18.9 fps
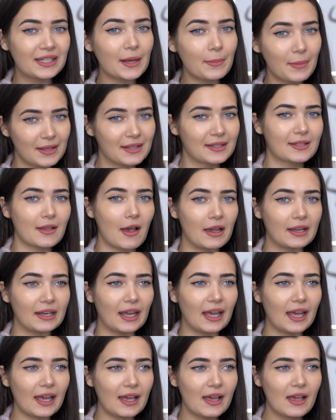dip inside
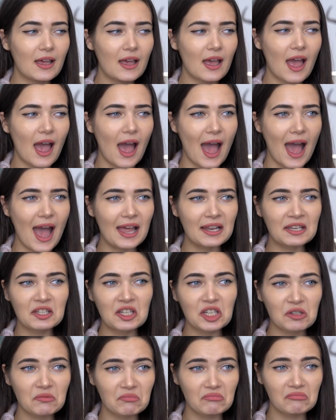it, and
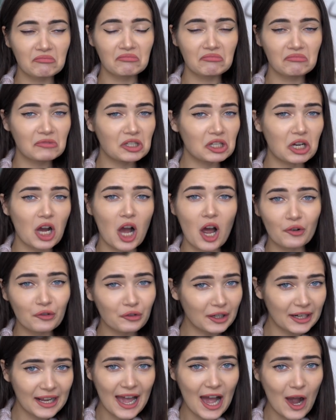you can't
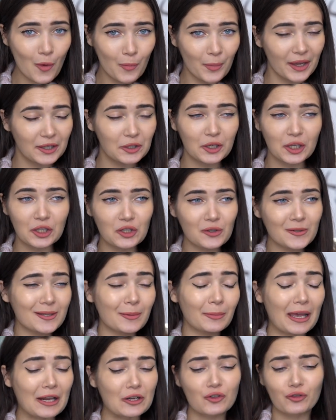really help it. You can do
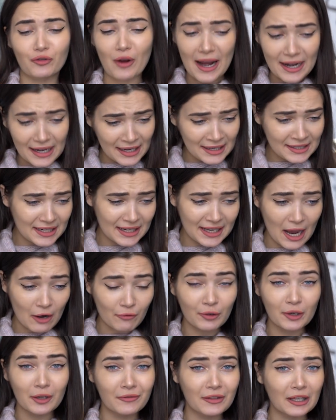some like training to get
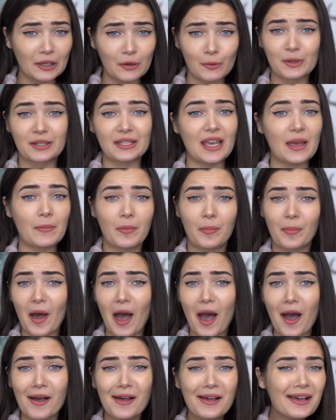rid of the little dip,
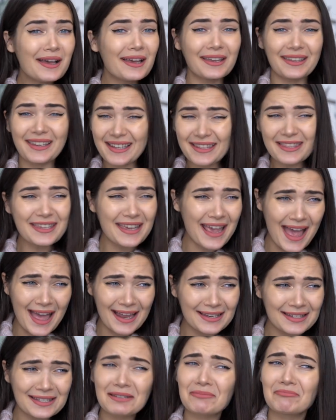but in the
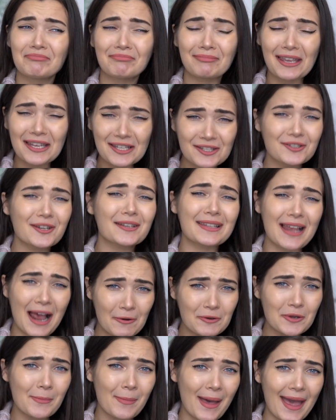end, it's just how
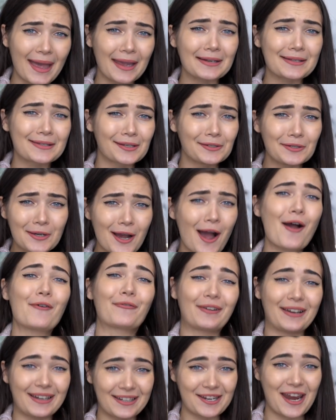you're made, so you
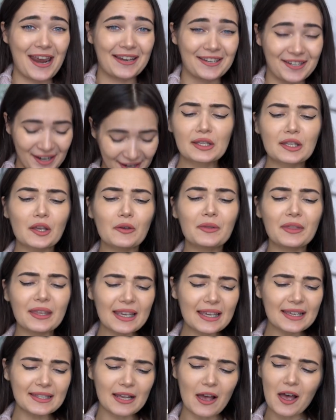can't really change it. So
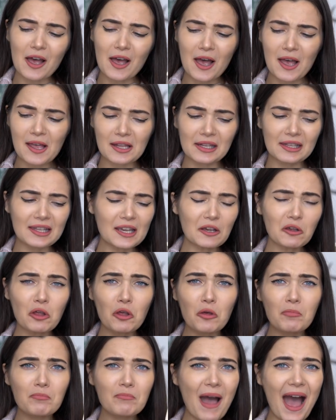these are
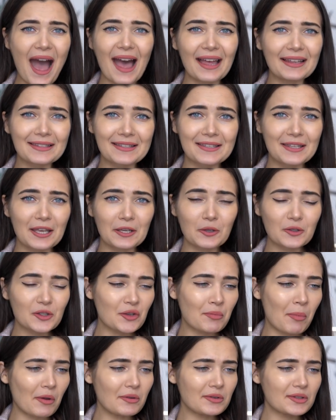little pads that you're
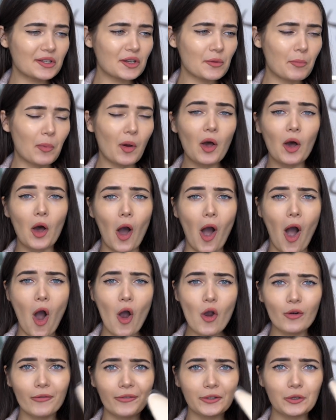supposed to put
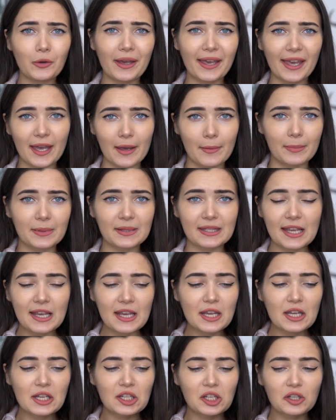over your hips
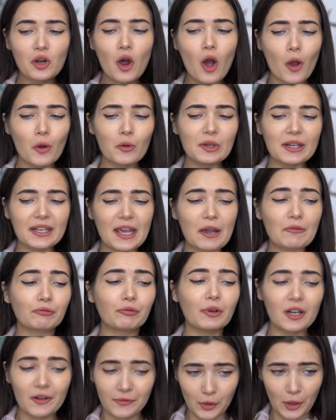to not only get
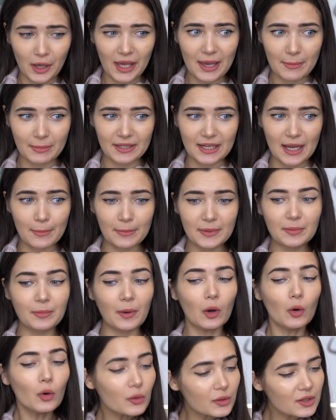rid of your hip dips,
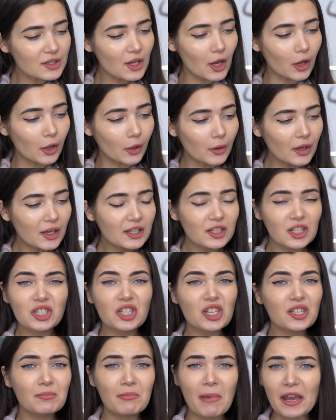but also to
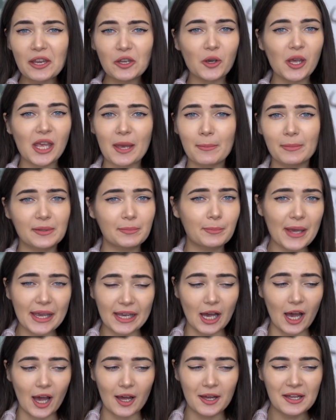just make your hips
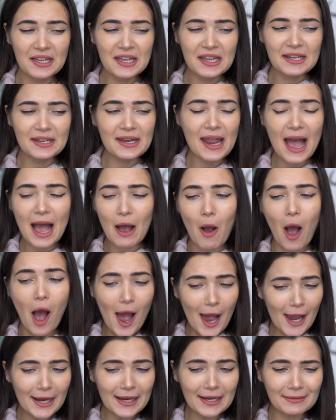bigger. Now,
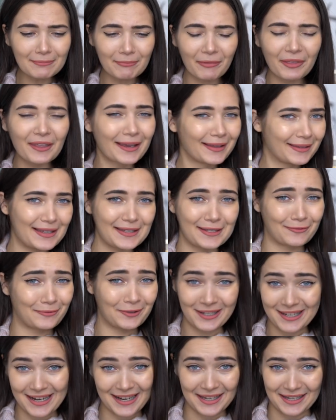I think these are
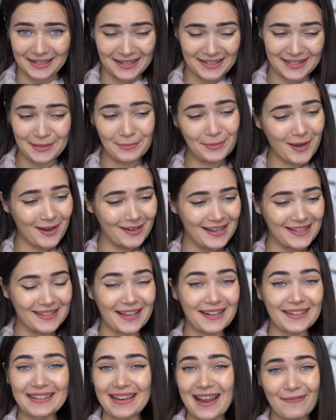ridiculous, to be honest.
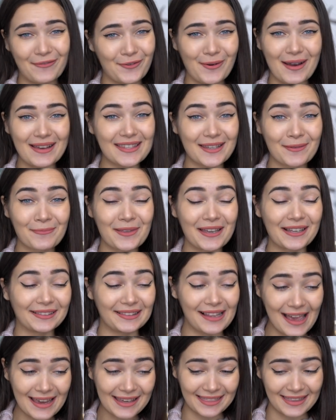I'd never wear something
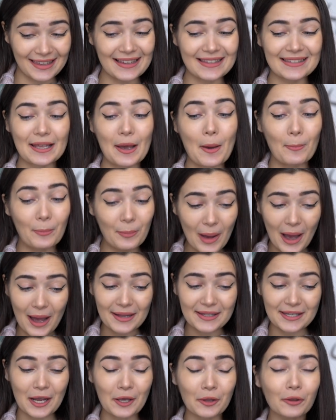like this,
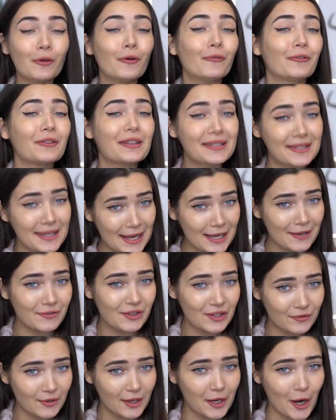but I thought for the sake of
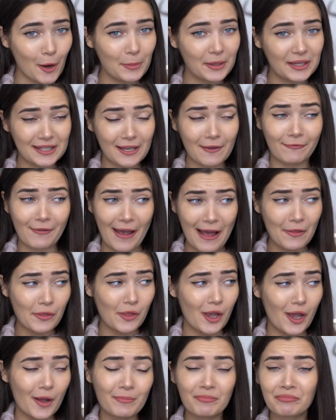this video, because I found
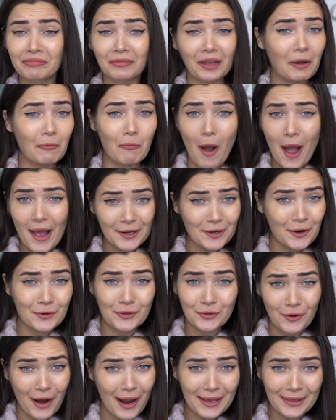them, why not
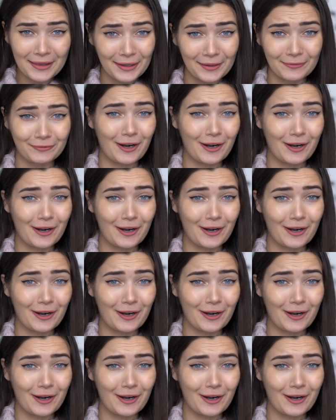try them,